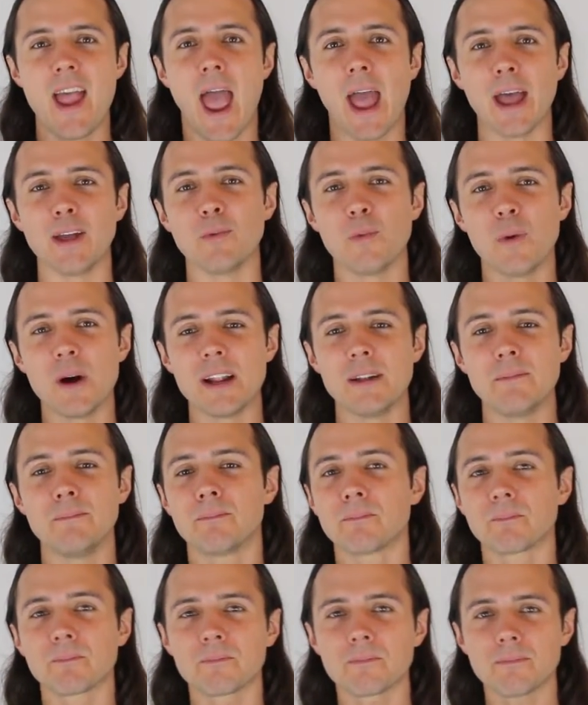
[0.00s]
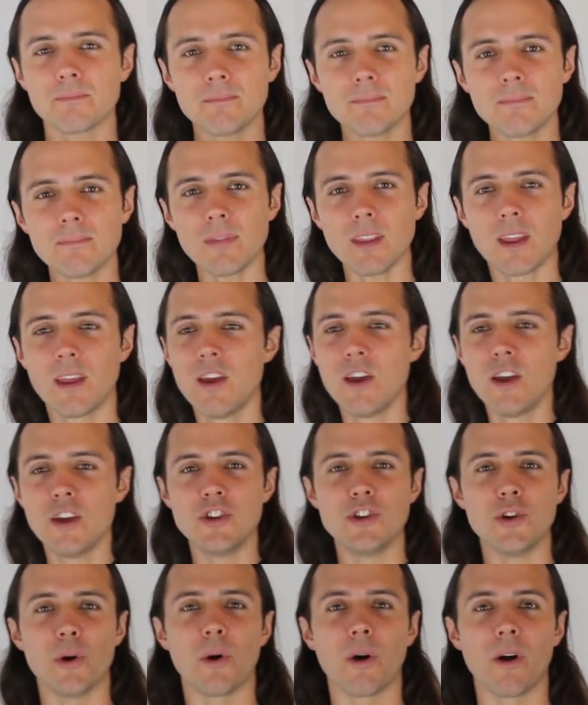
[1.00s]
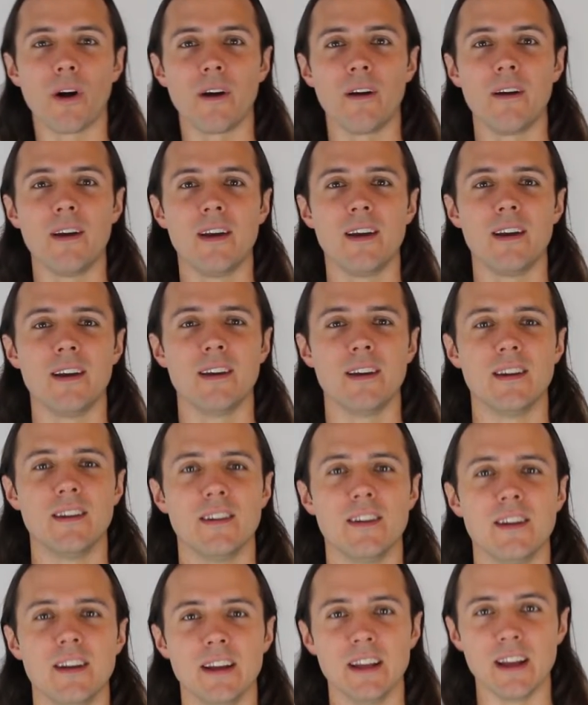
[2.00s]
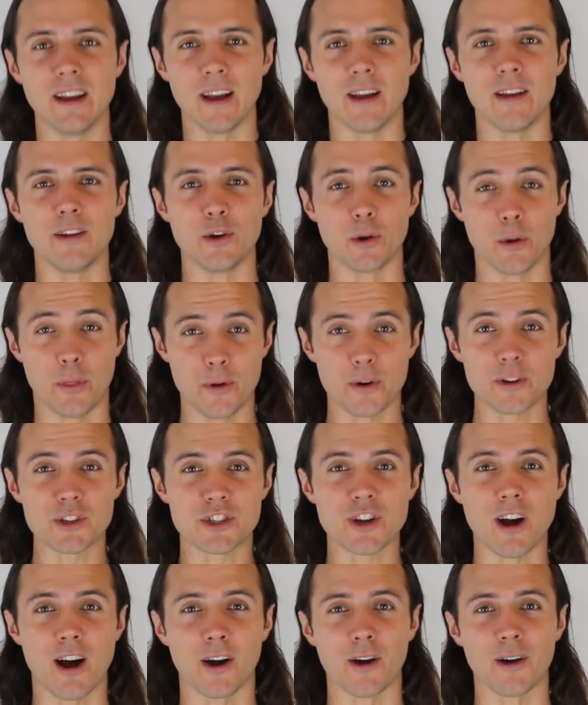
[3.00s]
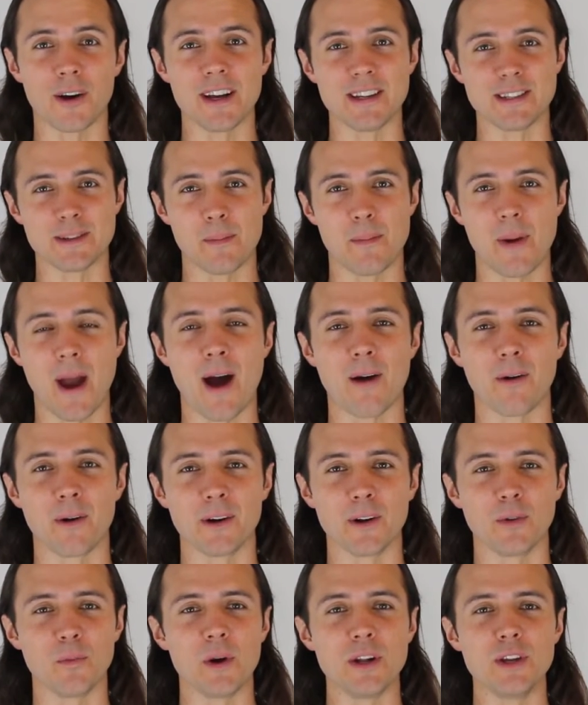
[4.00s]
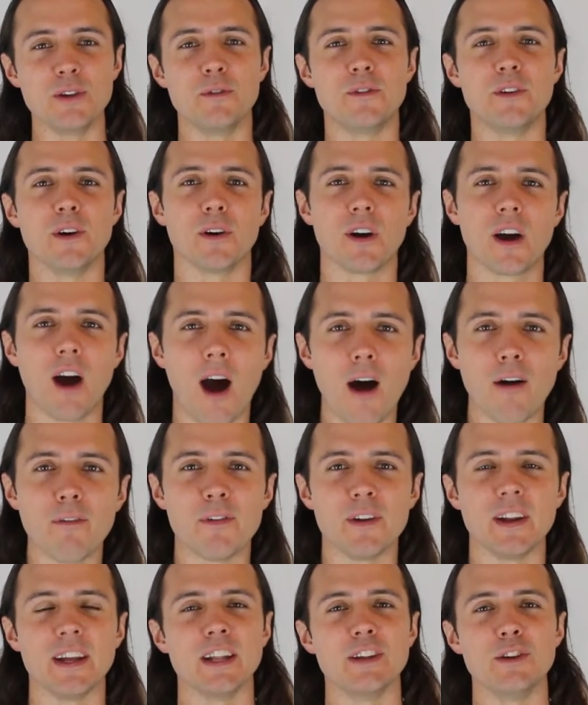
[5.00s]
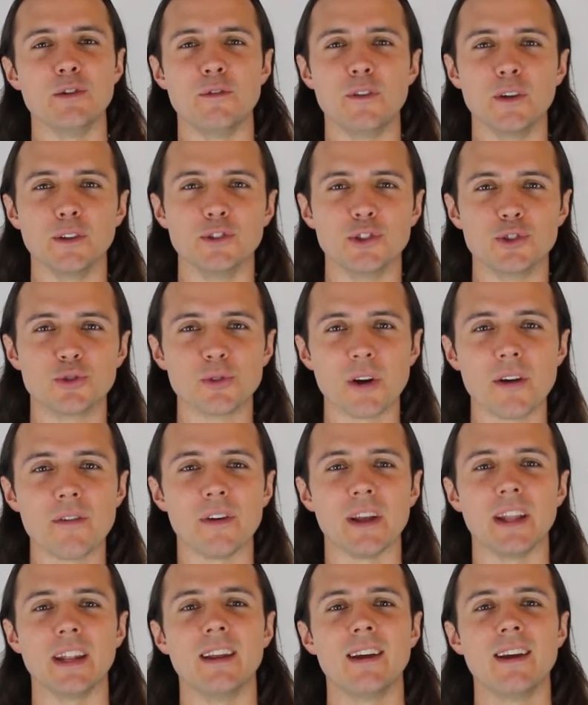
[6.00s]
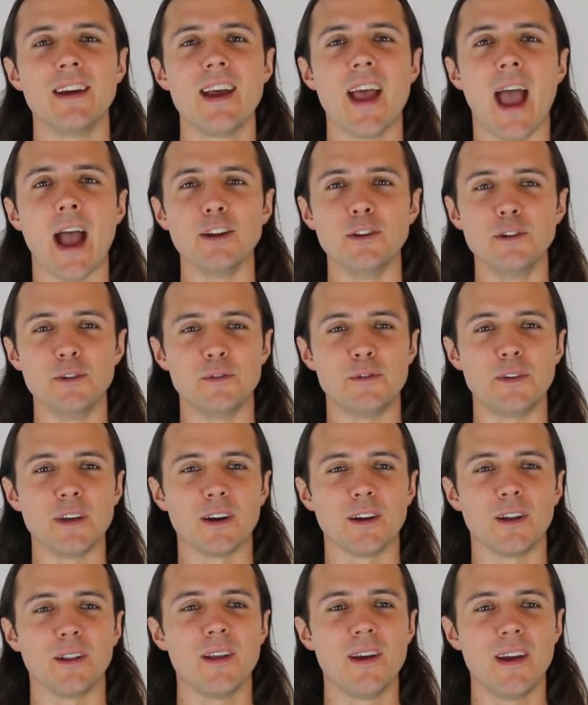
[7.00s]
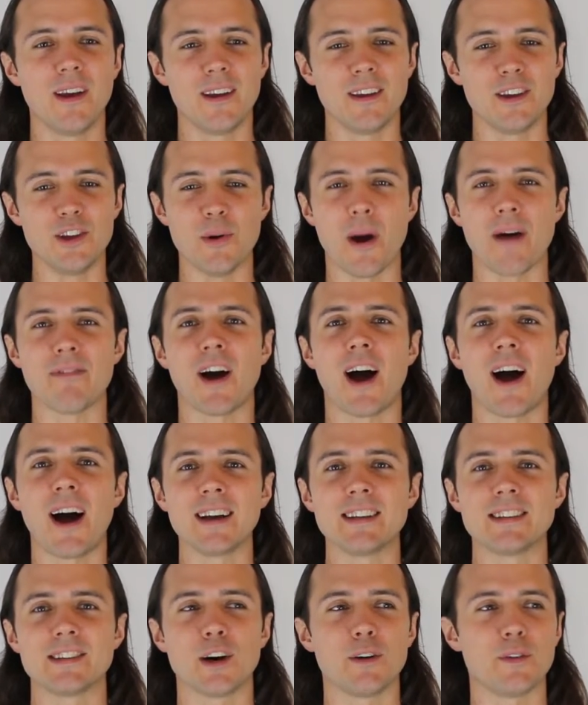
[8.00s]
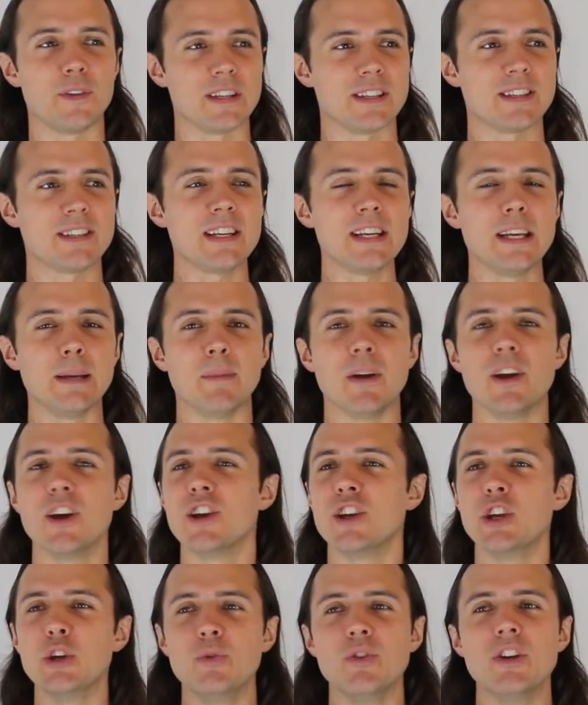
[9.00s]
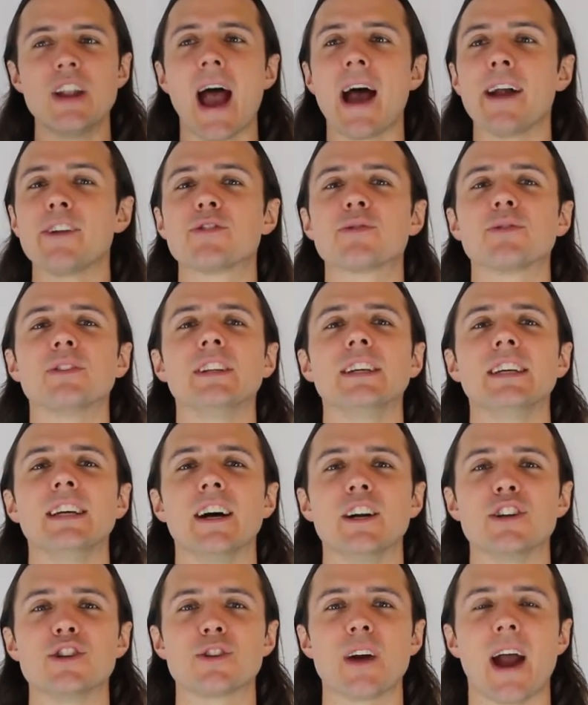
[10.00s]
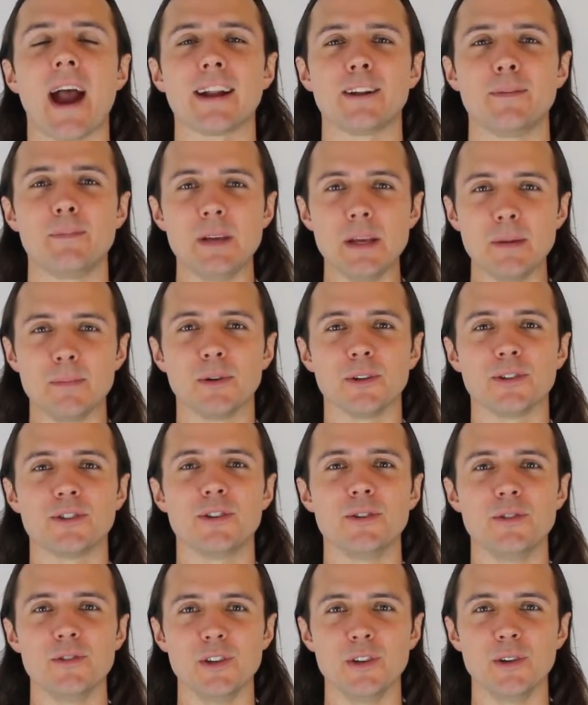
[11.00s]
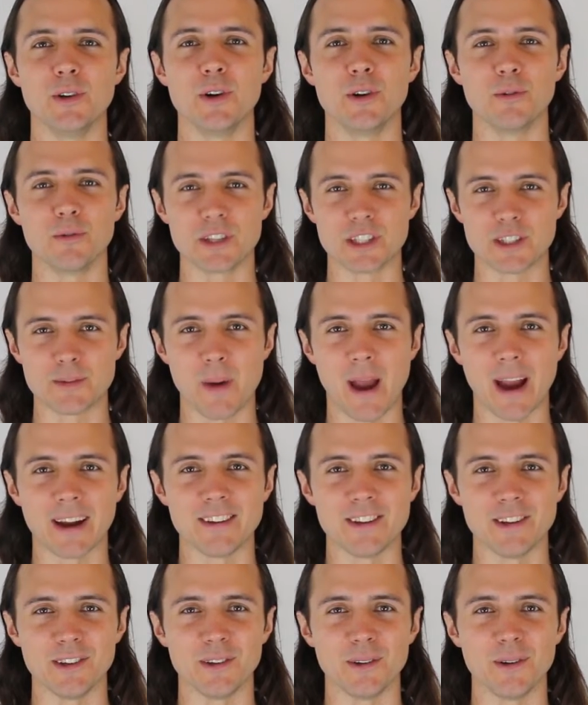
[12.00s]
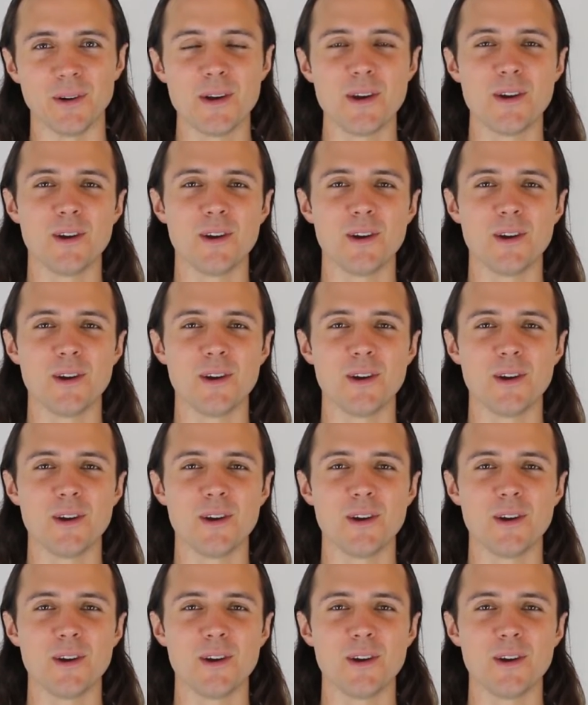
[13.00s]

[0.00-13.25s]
And when your third chakra is empowered, and when you feel confident and you feel driven and you feel you have a high self-esteem, you naturally attract people to you who respect you,